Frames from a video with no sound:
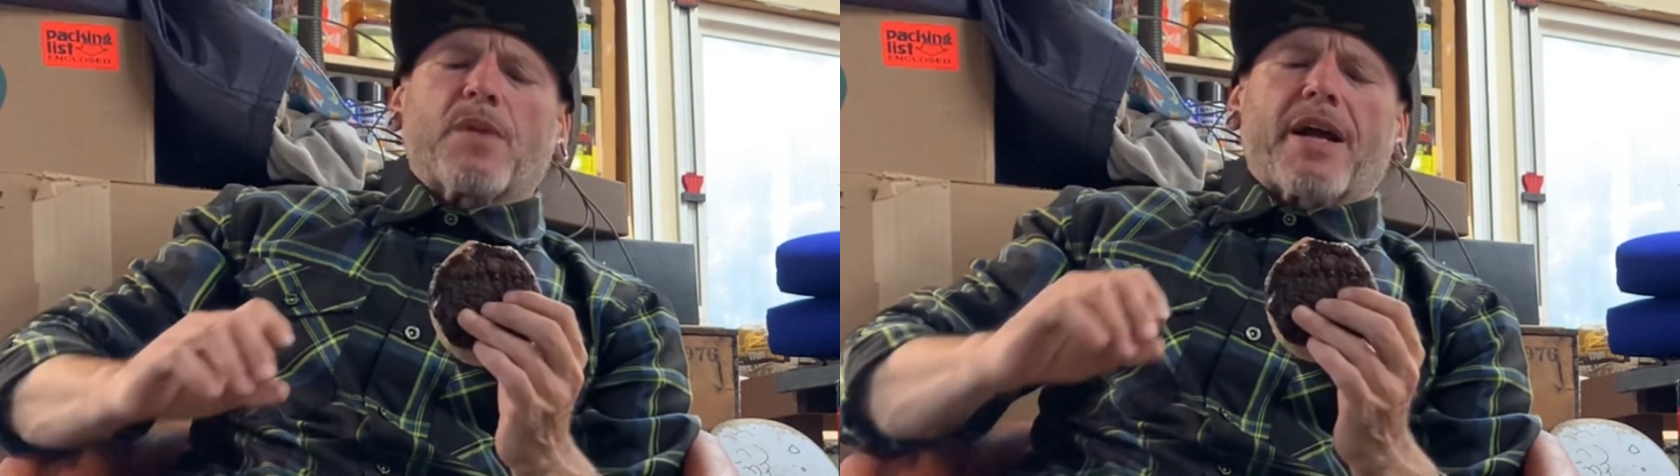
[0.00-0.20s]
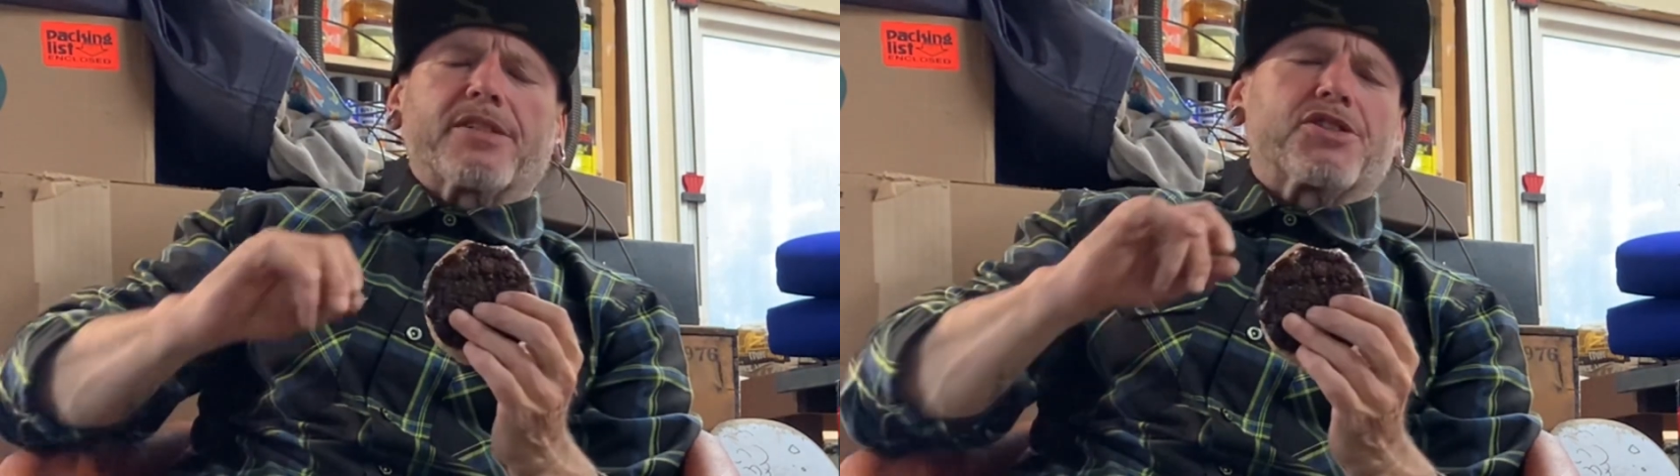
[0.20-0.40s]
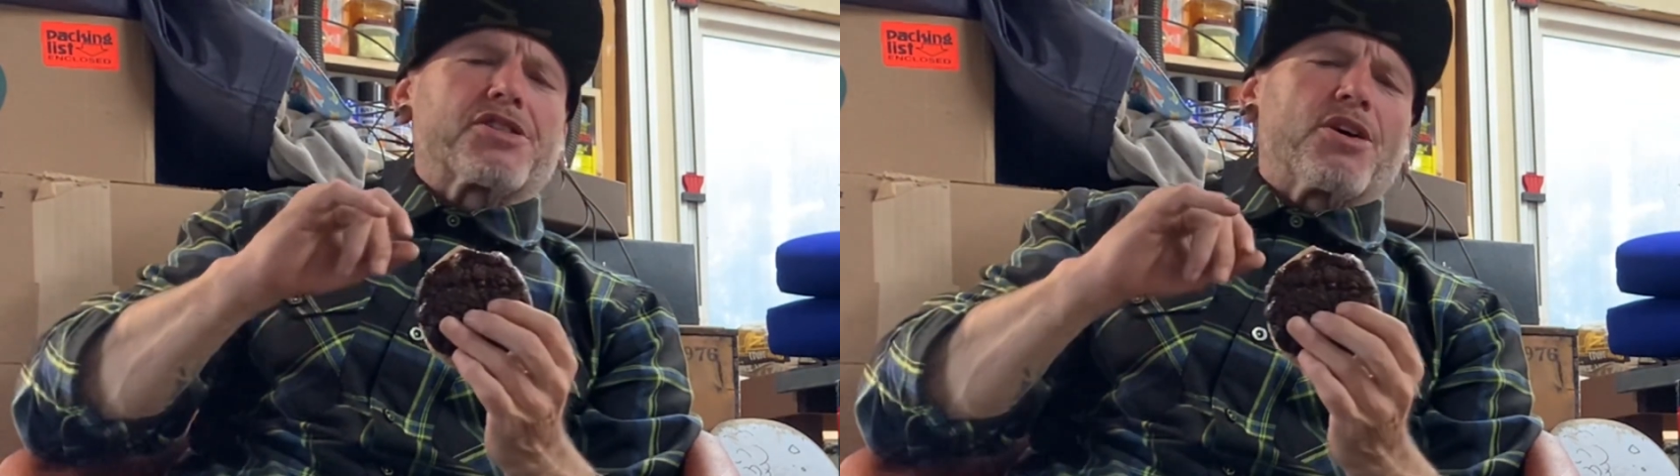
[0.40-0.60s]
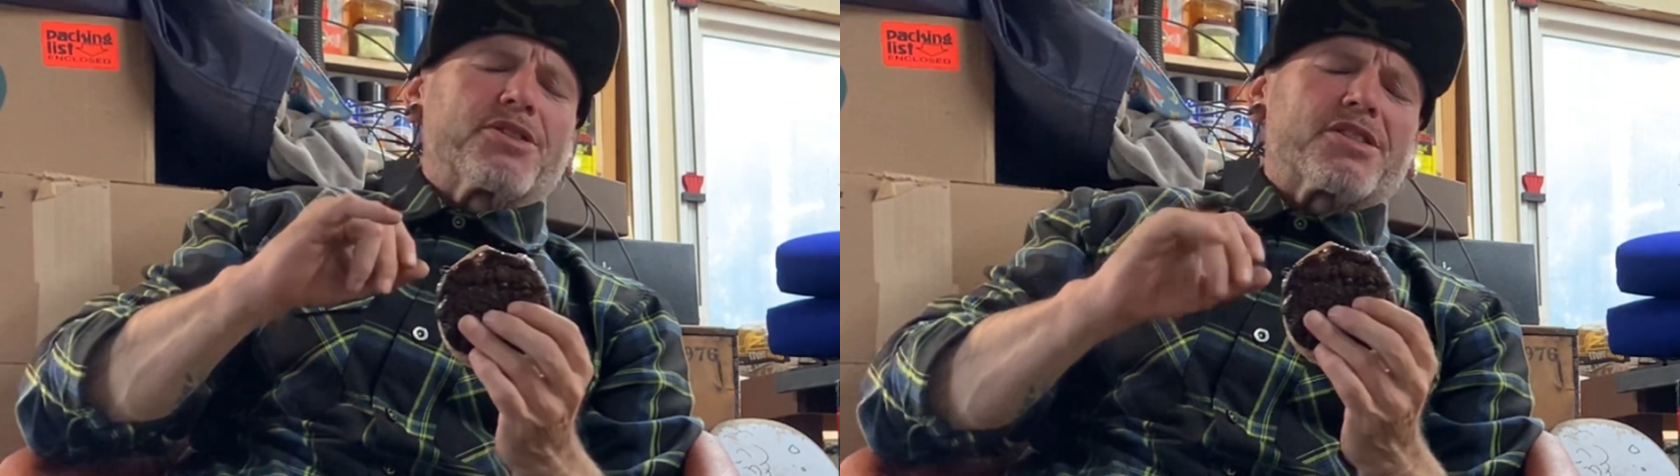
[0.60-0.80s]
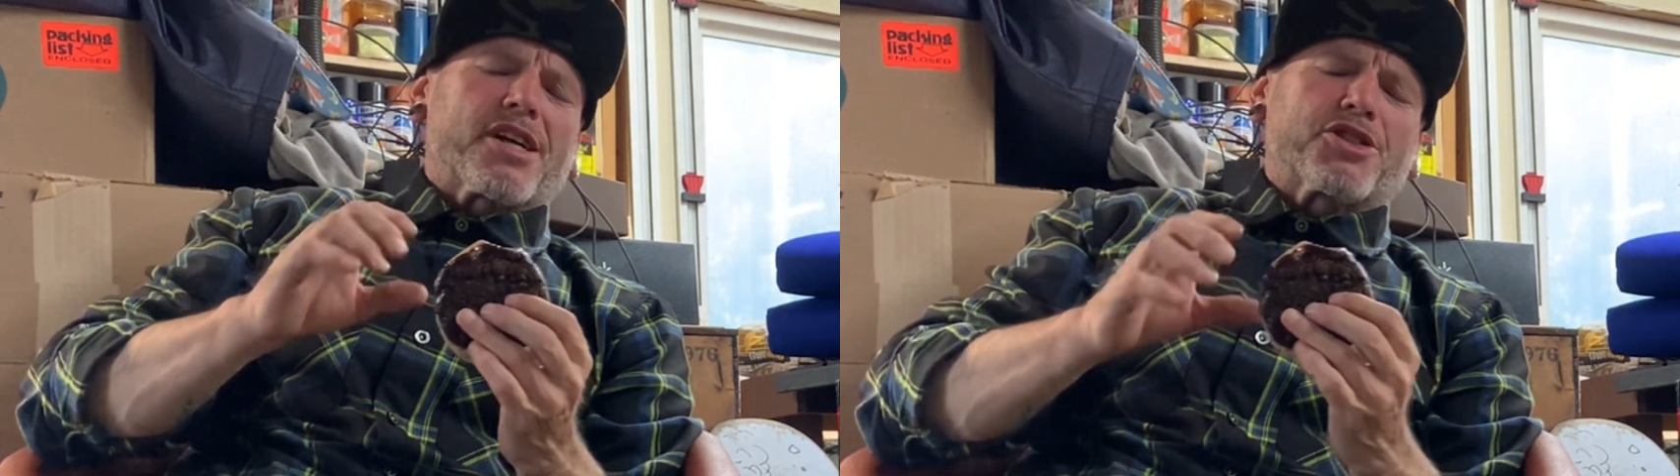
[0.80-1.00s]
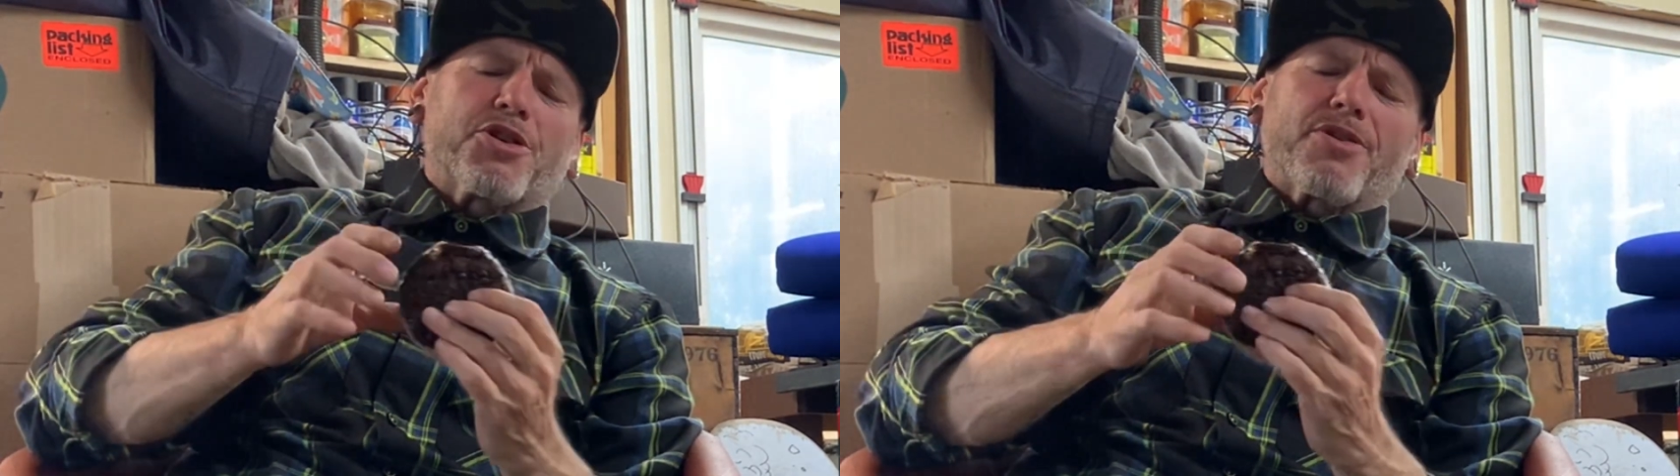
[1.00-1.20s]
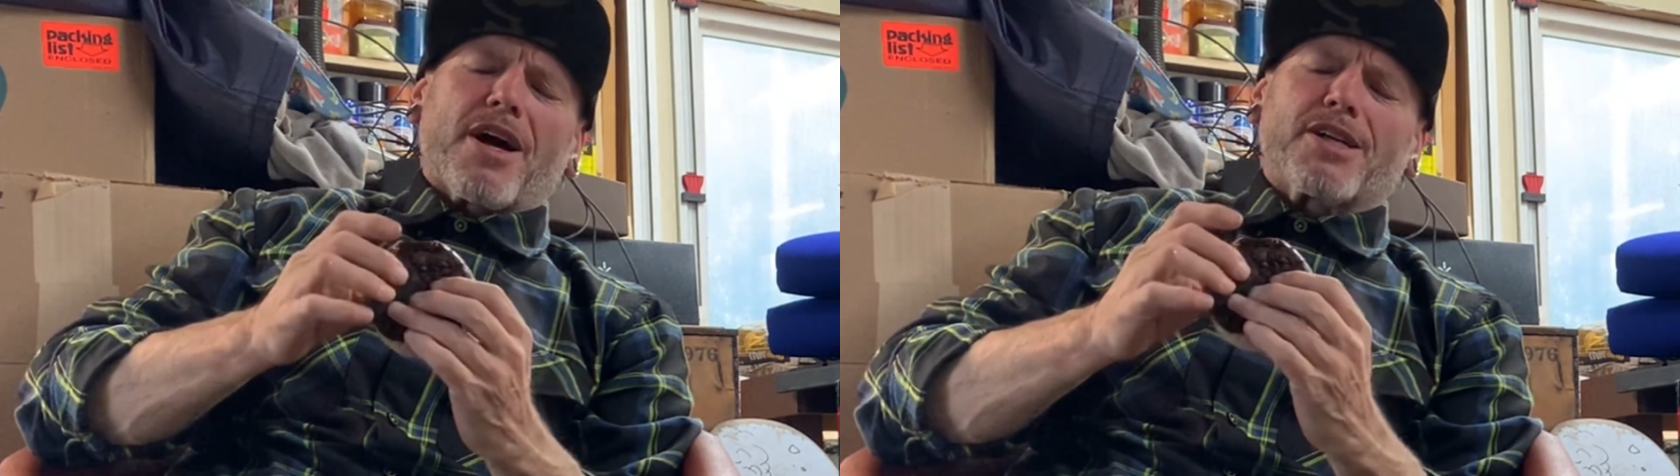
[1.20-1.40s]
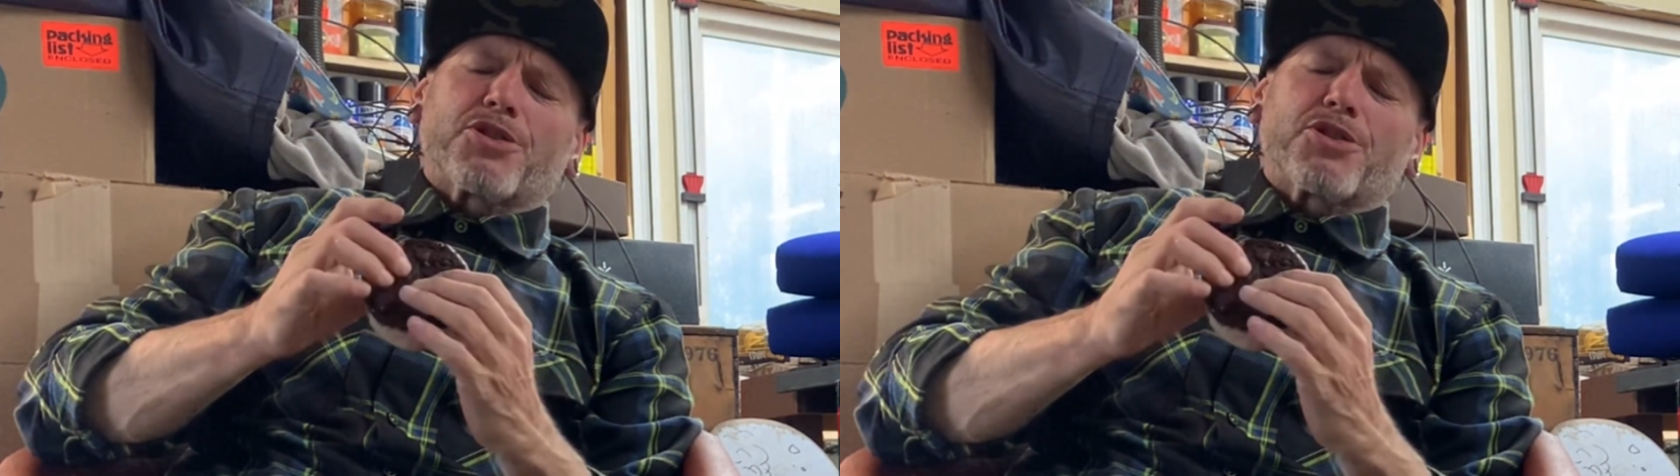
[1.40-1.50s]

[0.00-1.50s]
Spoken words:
can just tell in the texture of the ice